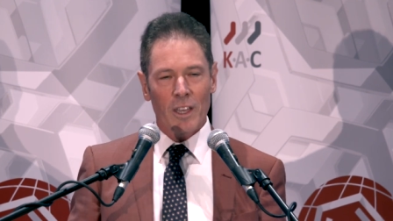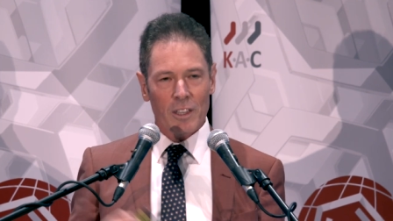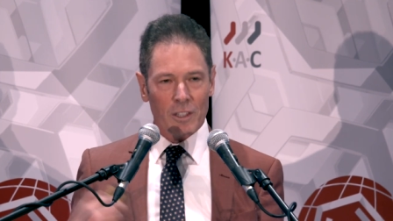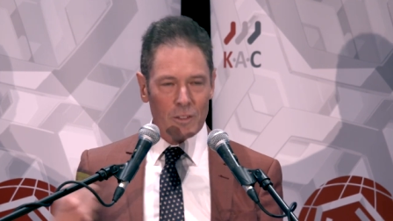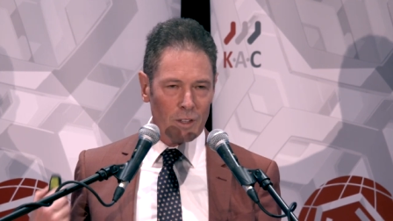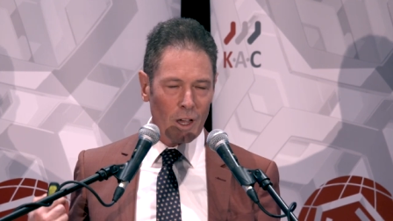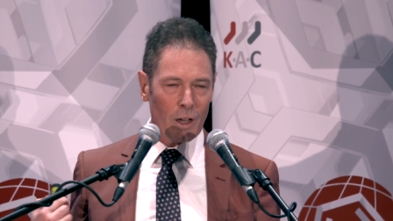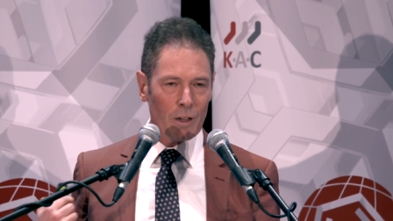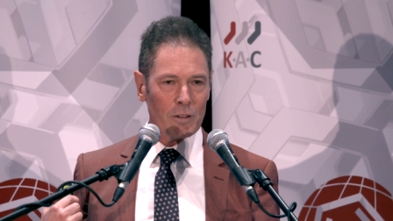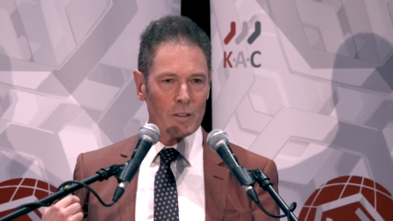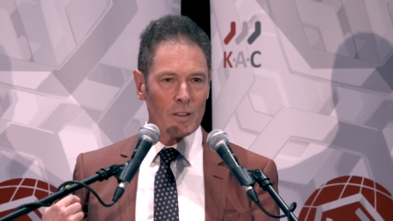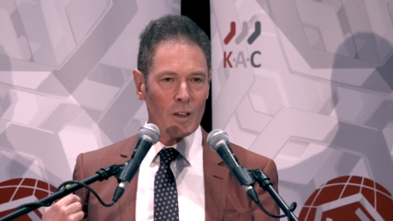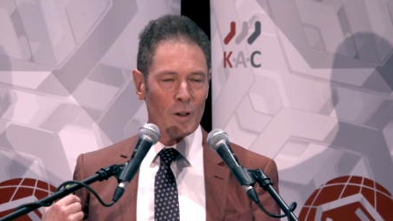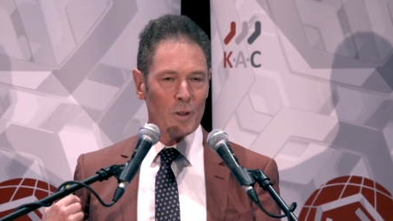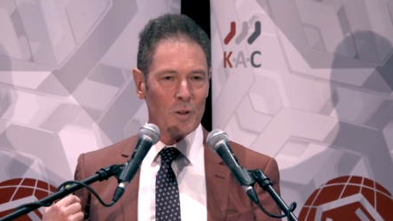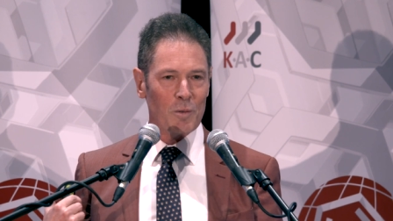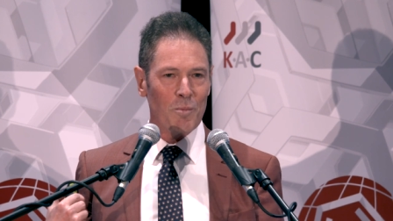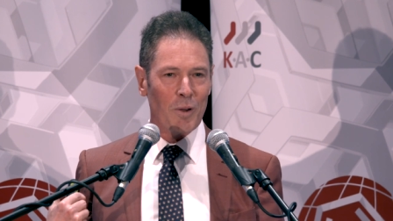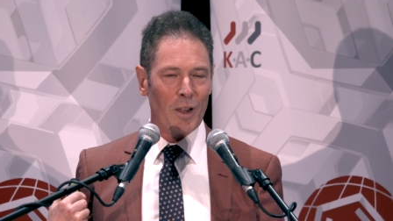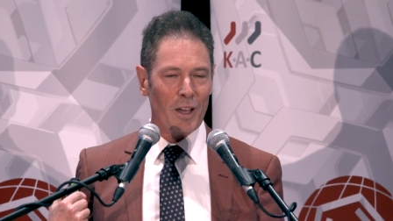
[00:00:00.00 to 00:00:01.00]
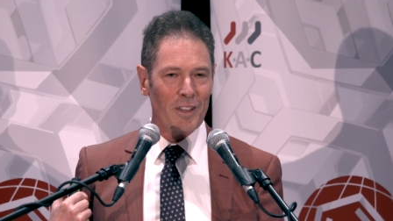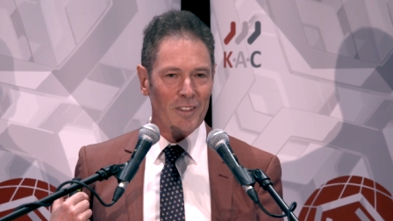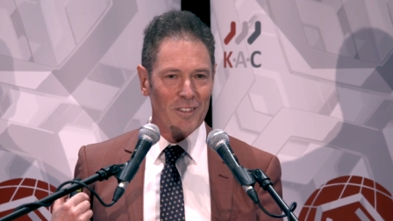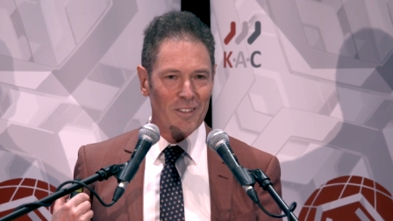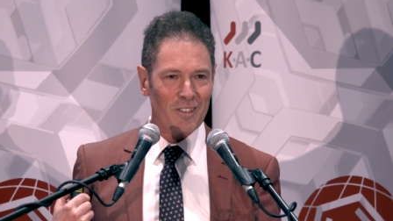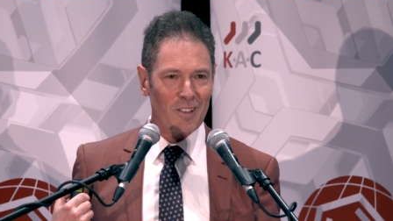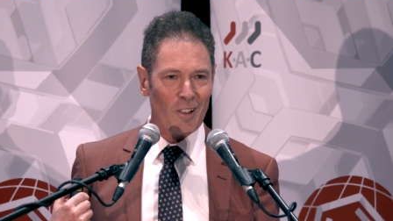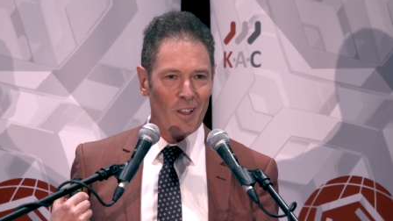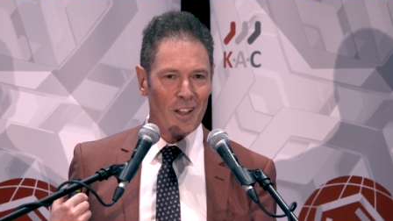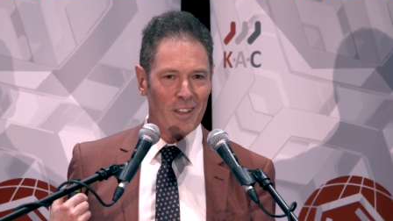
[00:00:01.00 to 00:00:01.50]
You don't go to
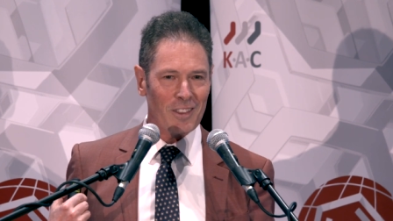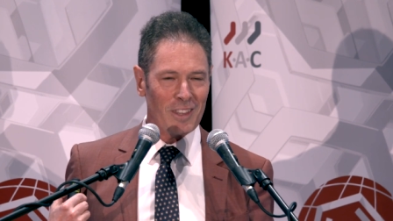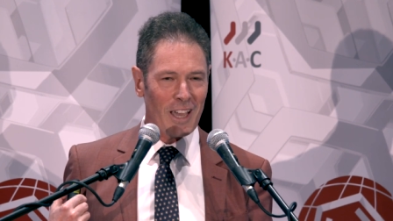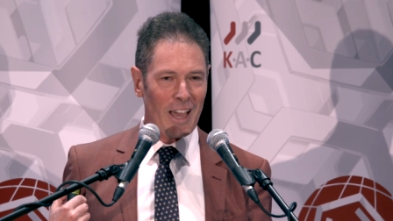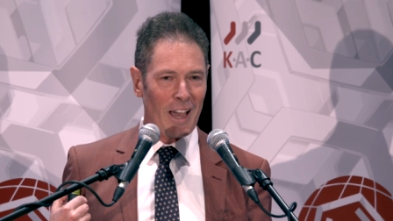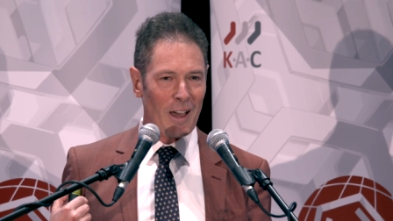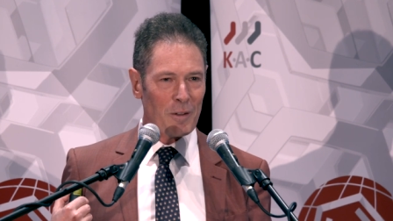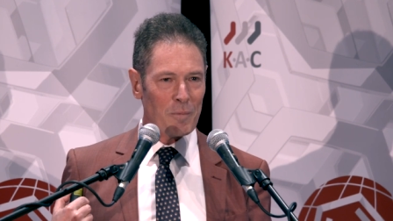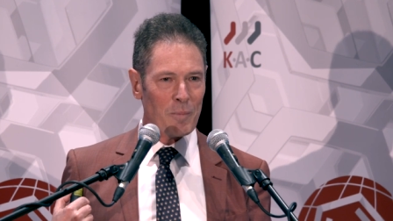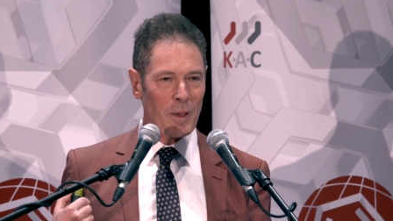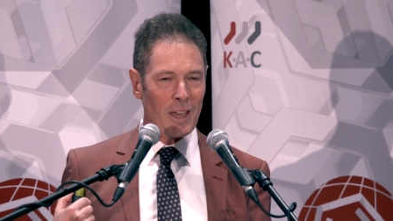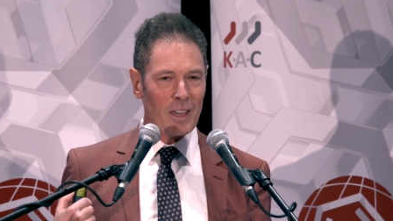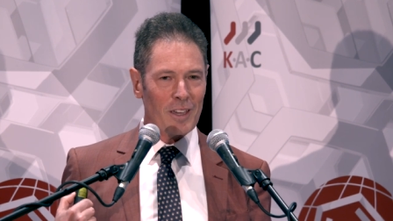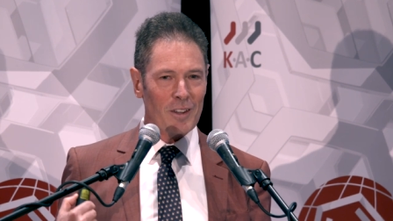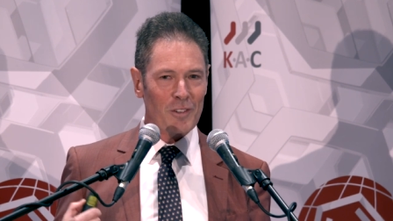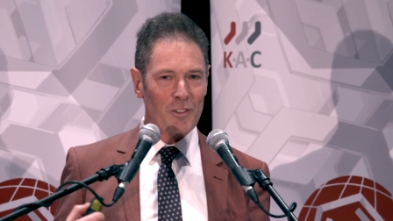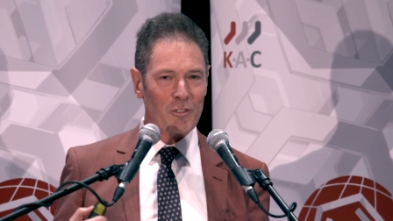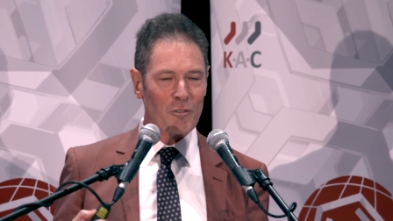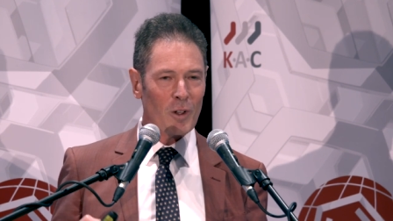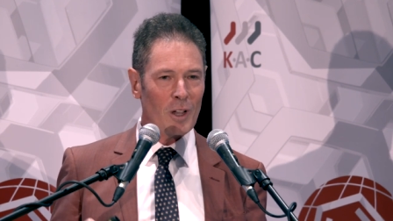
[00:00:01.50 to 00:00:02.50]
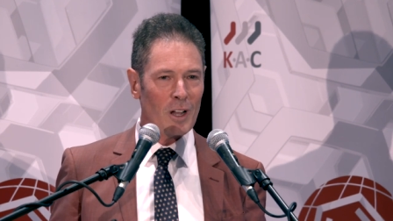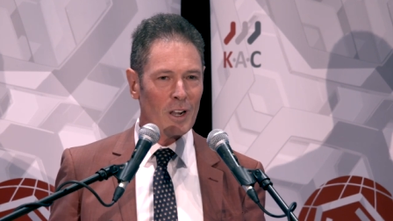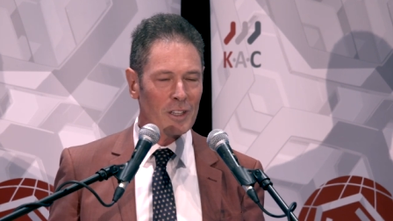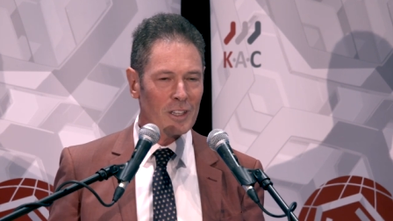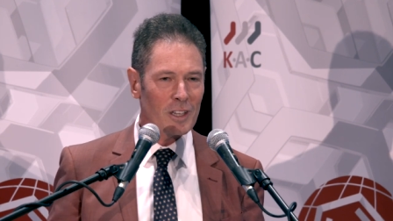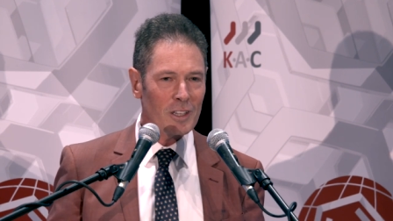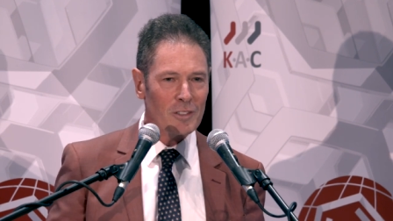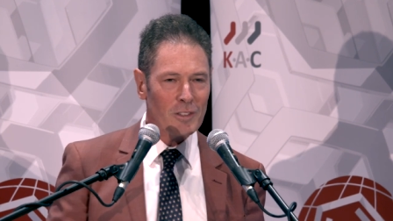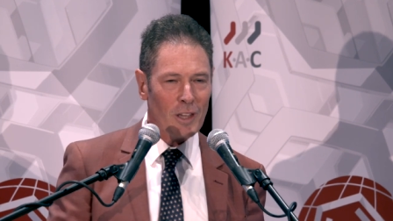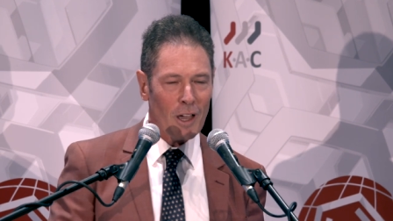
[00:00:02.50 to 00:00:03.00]
places like the outback in
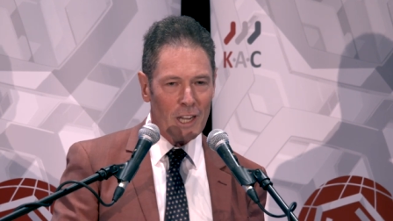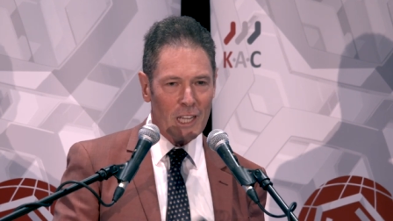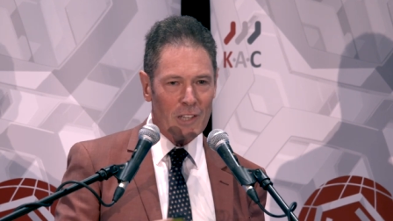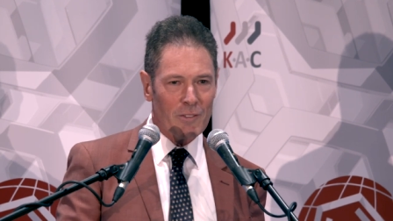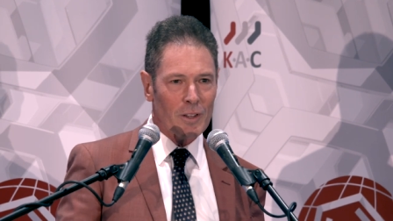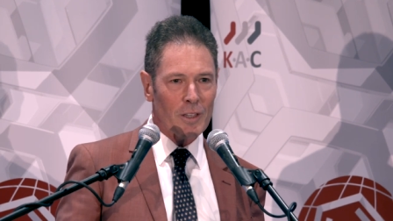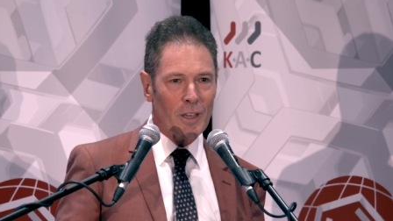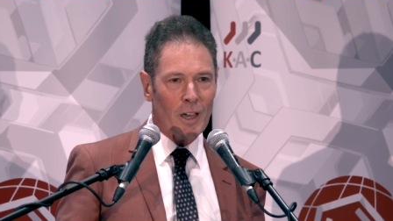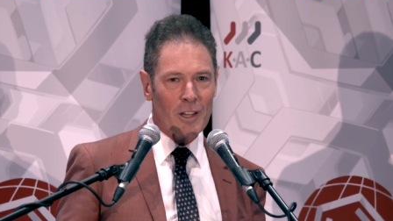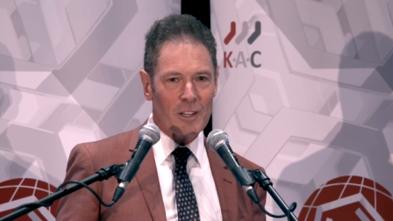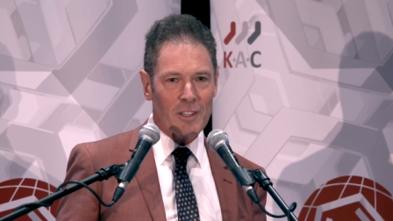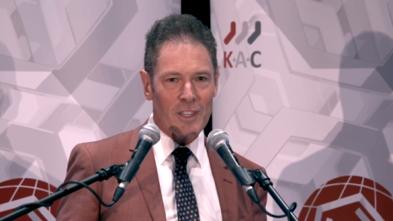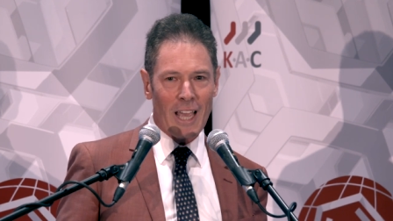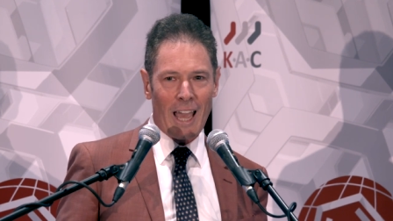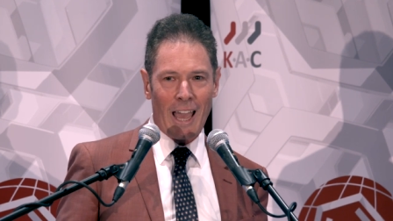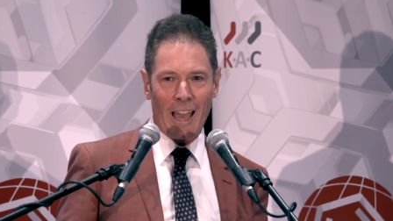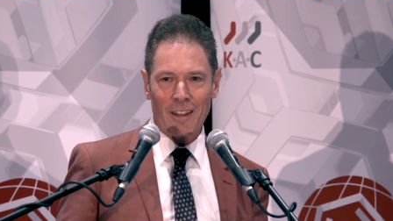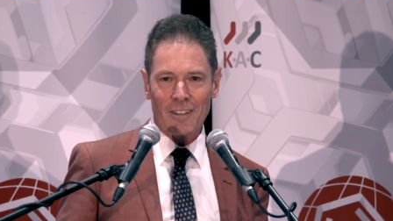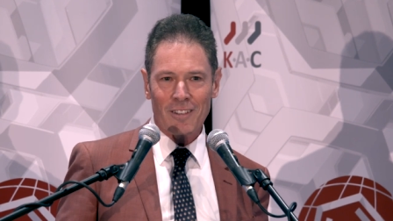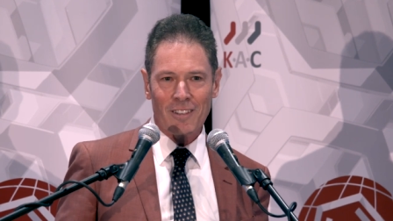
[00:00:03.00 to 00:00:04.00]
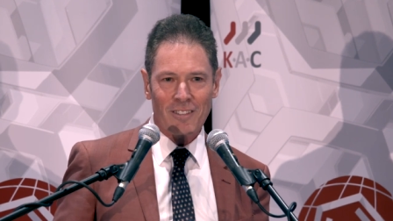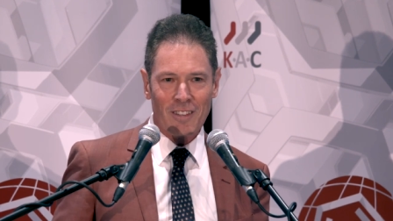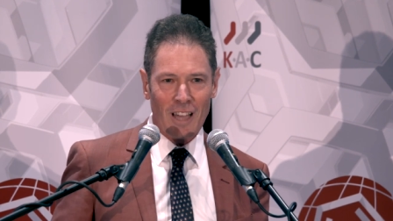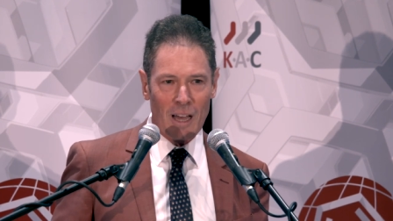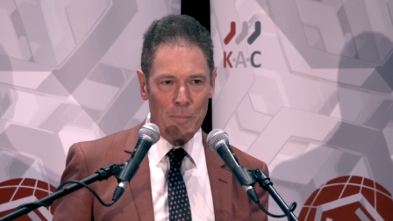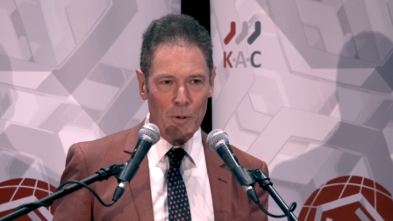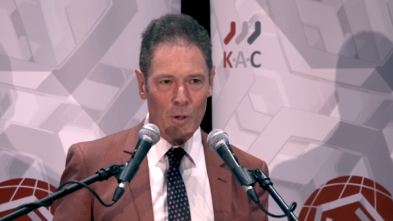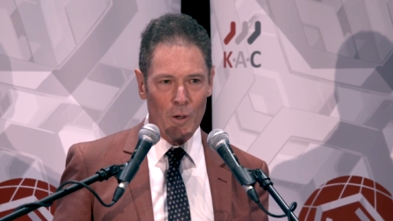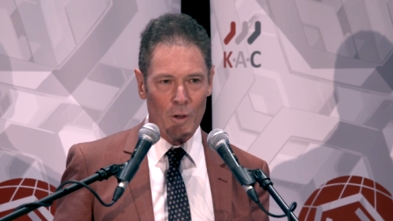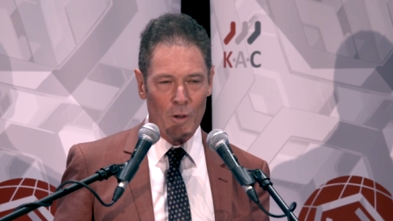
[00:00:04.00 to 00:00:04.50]
Australia, you don't even go to the outer
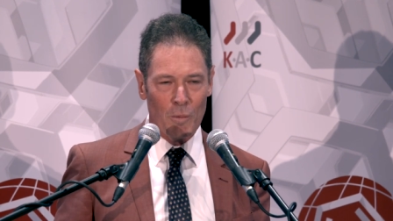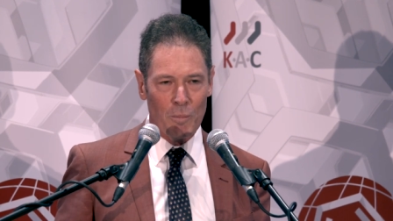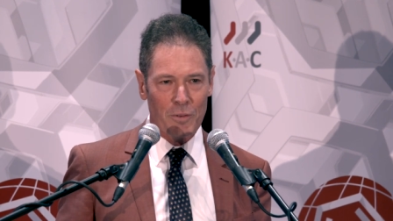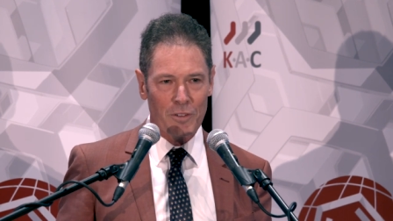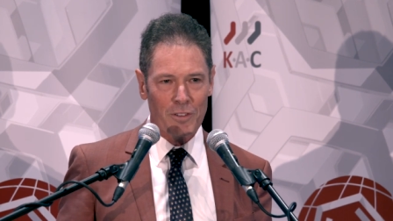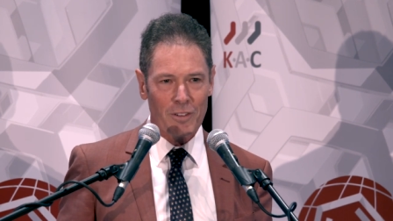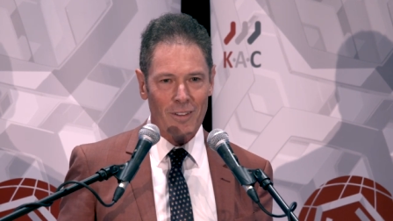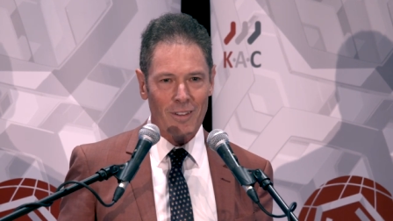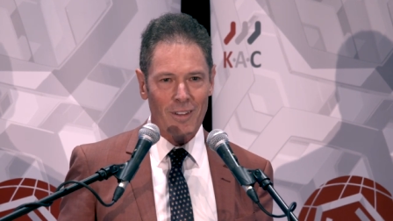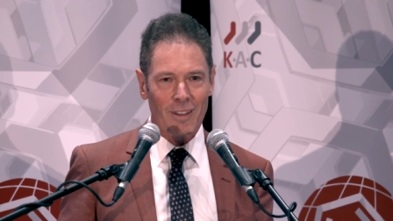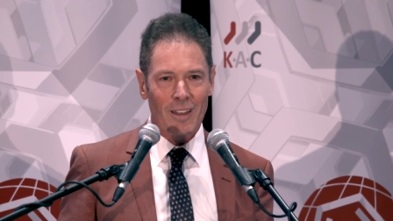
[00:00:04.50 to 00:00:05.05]
suburbs.